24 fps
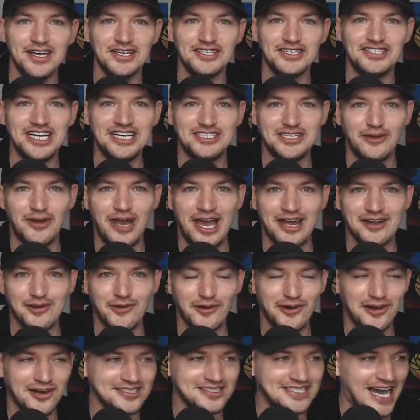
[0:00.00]
G T O
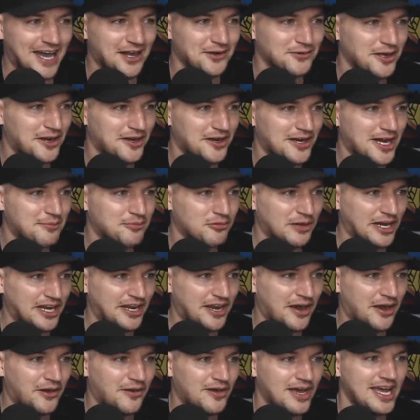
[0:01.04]
headquarters out of running up
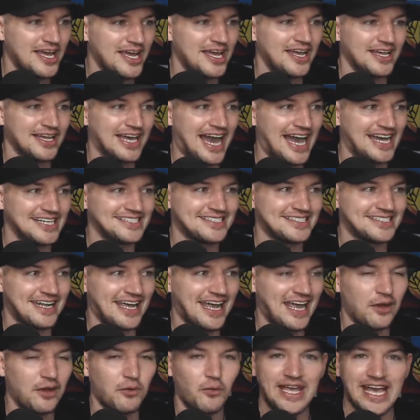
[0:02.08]
Reno. Guys,
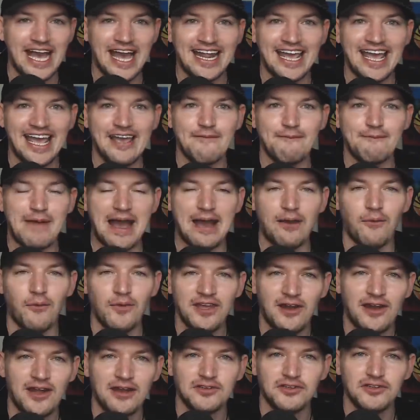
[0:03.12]
today we got a, my,
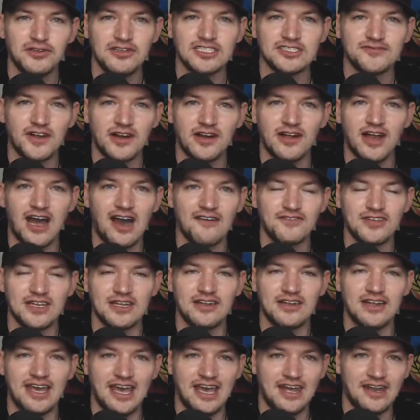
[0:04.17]
you know, I don't do this very
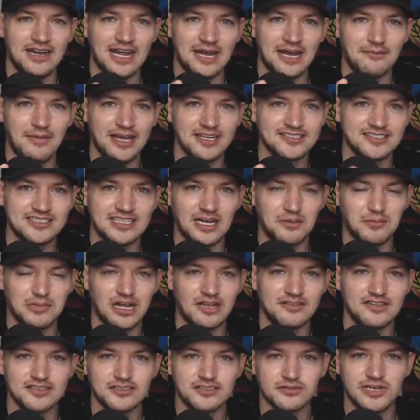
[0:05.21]
often, and I might
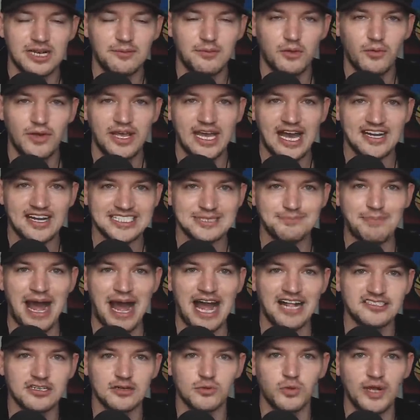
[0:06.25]
stumble on this read, but we got a
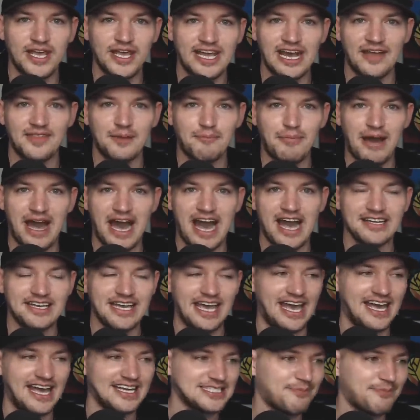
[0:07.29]
sponsored week on the
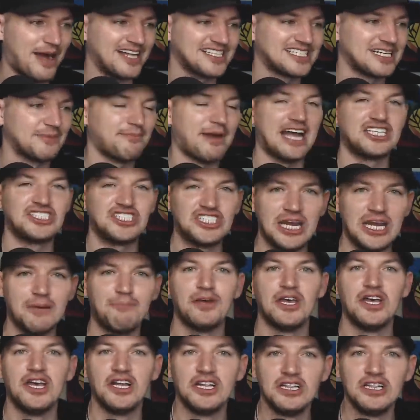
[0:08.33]
podcast, sponsored by
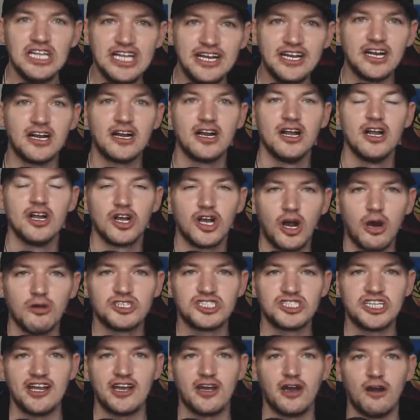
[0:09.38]
Chip Leader
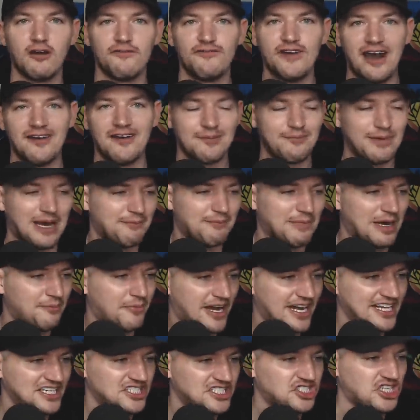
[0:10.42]
Coaching, co-founded by my
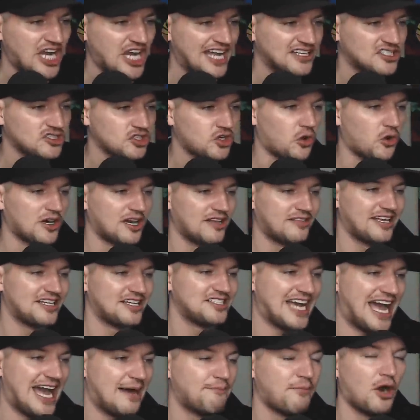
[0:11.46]
buddies Chance Kornuth
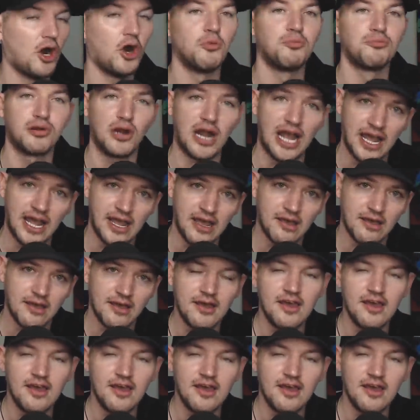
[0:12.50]
and John Beauprez.